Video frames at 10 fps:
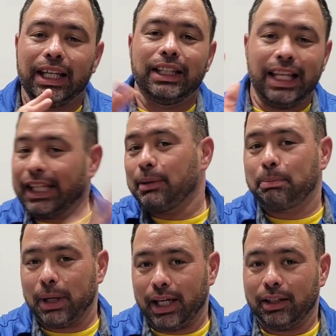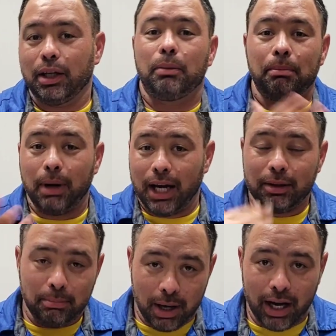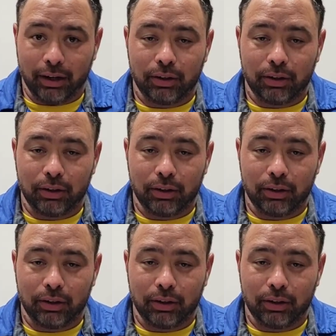they get paid by the buyer.